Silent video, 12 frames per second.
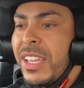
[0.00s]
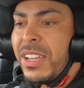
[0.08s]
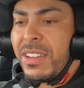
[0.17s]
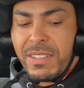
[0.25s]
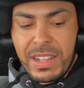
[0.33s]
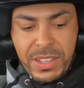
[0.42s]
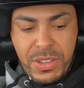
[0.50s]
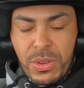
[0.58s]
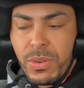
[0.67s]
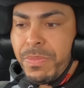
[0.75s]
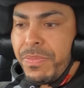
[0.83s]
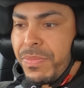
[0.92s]
All right,
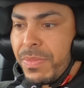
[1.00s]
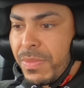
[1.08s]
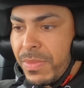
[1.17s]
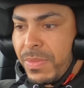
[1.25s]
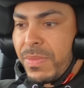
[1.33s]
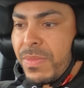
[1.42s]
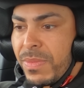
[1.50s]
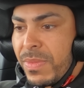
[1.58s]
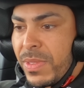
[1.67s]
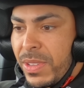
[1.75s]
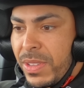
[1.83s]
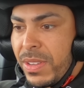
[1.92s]
cool.
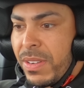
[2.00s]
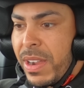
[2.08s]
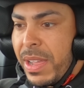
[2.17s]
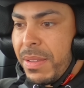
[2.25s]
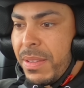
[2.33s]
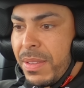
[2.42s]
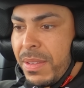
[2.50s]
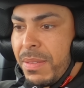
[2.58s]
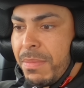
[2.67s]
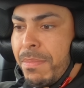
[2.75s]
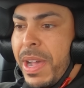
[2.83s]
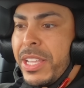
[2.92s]
All right,
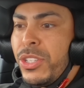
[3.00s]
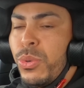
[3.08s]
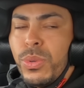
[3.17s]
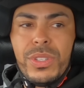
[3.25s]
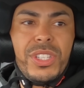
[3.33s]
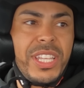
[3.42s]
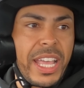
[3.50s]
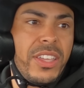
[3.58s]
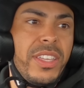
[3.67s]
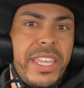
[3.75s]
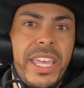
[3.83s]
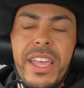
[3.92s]
manual,
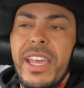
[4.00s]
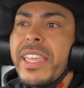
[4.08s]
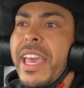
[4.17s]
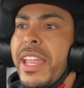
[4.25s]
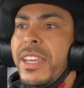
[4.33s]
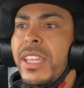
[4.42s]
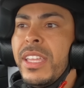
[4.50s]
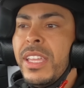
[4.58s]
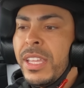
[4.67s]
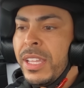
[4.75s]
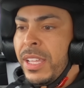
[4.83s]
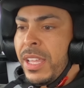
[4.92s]
second gear again.
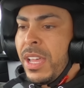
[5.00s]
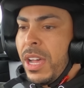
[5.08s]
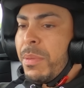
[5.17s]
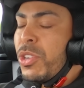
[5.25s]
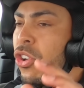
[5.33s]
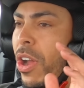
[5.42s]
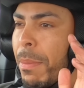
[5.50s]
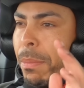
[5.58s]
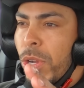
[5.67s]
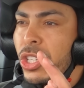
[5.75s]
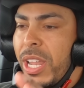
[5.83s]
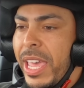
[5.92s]
I'm going to try and
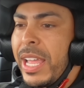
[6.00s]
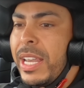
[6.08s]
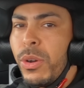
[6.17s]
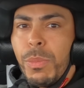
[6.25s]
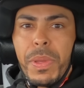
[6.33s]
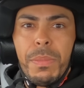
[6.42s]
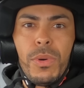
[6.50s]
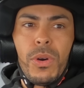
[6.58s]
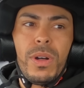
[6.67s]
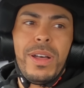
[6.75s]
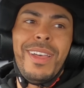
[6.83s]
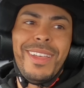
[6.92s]
modulate it a little bit
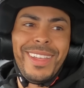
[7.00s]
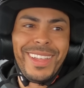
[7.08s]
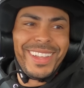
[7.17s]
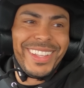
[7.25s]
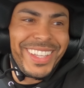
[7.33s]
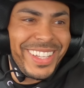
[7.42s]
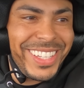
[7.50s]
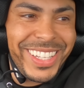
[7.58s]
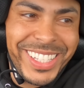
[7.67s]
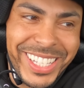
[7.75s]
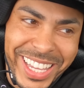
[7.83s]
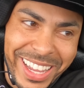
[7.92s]
more. This is
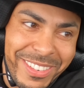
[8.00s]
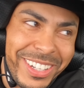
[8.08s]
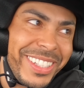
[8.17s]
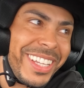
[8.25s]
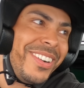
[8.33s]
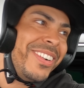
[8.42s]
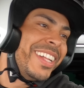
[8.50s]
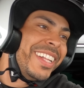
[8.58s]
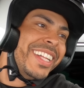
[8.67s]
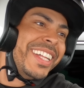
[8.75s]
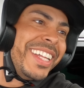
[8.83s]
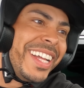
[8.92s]
scary as hell.
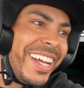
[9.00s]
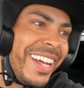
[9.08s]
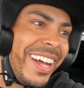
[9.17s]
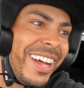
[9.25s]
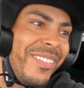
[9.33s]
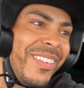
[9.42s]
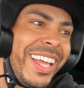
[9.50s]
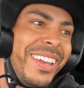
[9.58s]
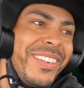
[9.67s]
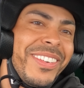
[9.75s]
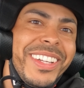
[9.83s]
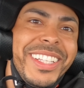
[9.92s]
Oh man, let
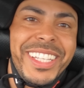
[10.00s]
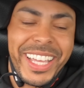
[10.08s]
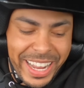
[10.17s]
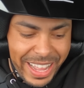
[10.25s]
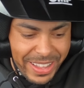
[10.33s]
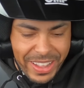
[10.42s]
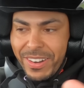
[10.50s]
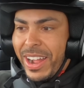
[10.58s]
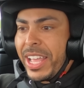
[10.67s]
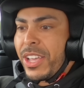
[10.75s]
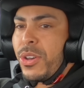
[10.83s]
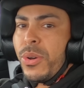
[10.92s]
me reset that. All
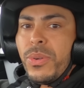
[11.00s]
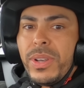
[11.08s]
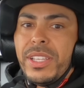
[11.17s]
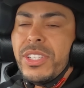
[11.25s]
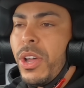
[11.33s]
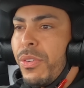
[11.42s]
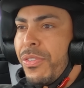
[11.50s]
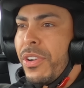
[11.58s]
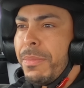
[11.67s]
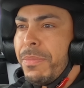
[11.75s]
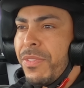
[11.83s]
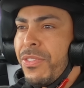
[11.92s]
right, cool. Let's go for
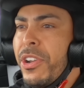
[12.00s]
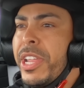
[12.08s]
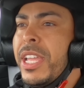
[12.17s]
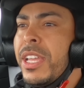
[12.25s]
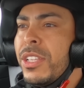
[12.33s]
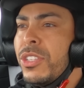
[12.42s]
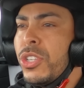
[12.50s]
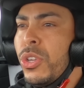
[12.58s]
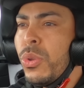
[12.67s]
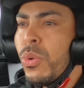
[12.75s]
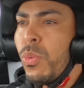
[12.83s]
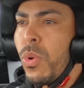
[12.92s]
it. 3,
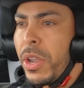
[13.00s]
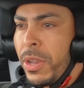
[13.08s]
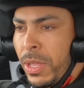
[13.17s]
2, 1.